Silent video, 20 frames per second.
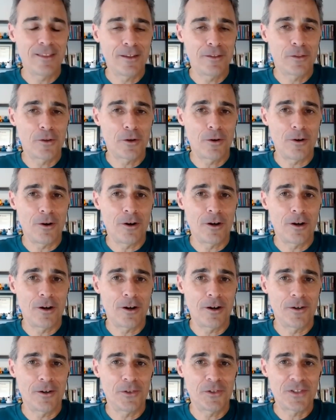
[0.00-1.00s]
that there
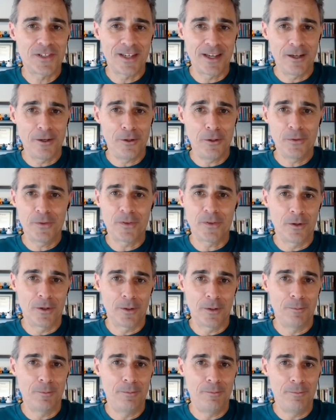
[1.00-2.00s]
are sales
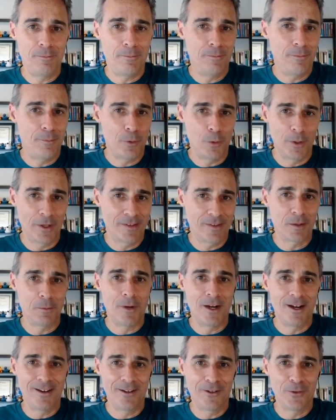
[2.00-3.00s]
on points and
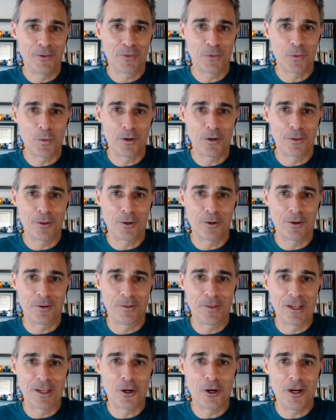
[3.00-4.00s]
miles where
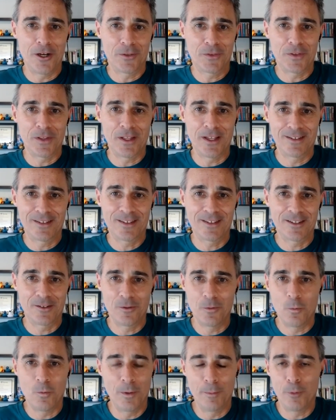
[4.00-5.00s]
they cost less
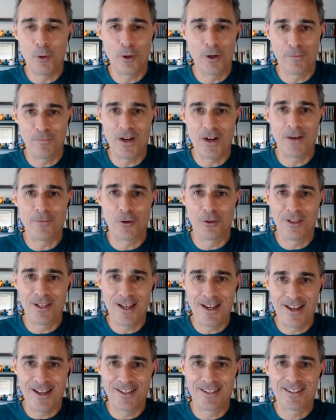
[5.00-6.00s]
1.5 or
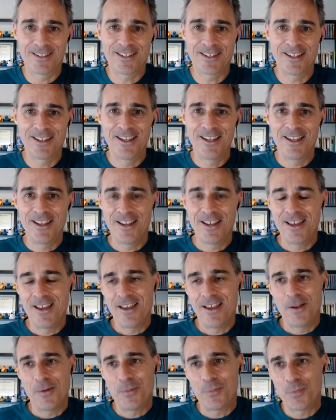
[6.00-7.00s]
less,
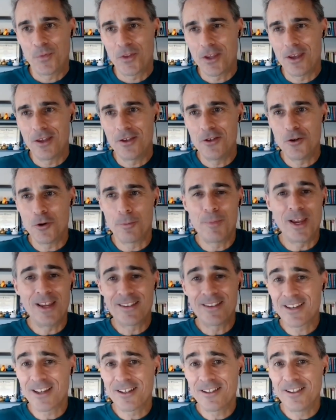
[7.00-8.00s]
you're
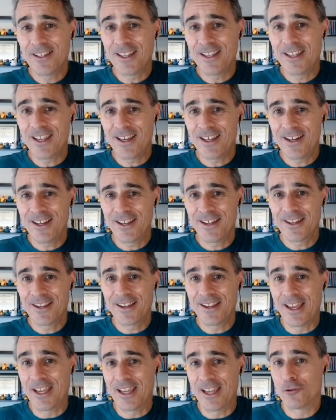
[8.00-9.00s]
basically
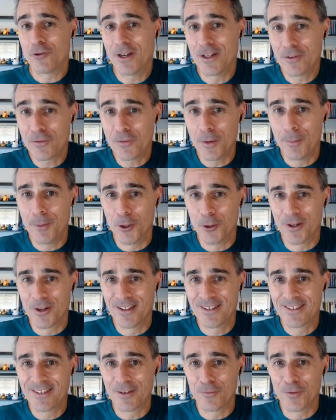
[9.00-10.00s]
getting a transfer
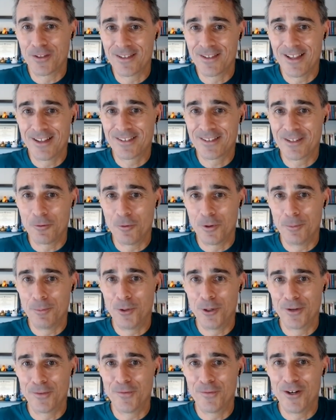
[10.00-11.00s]
bonus if it's less than
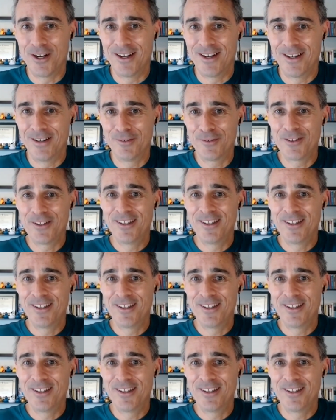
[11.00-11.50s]
1.5.